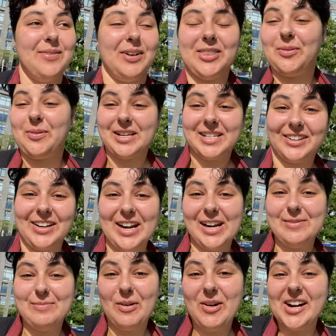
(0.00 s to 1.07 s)
about the winter
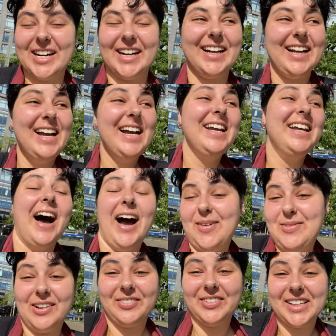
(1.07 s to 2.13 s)
anymore?
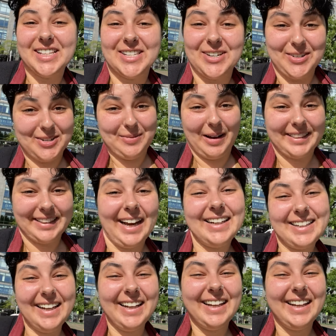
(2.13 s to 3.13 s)
I'm definitely stoked about that.